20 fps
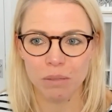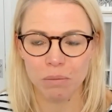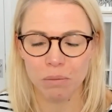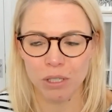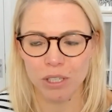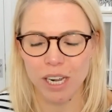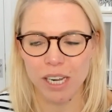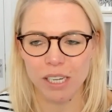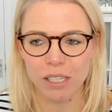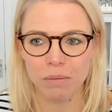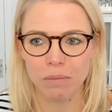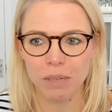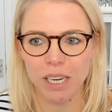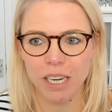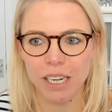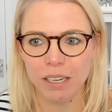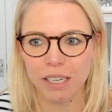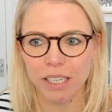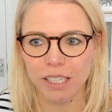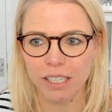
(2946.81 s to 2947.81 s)
which
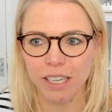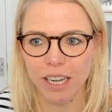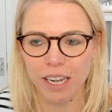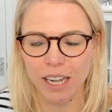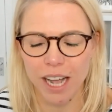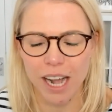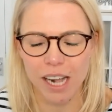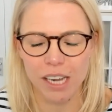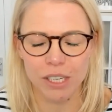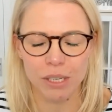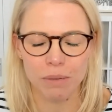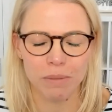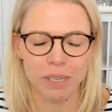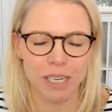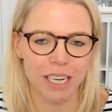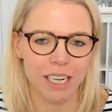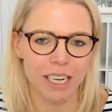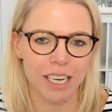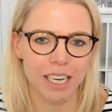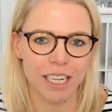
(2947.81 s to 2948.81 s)
ultimately
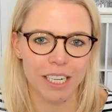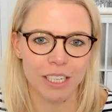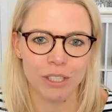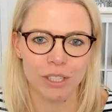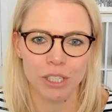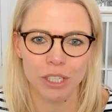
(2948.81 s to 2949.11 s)
leads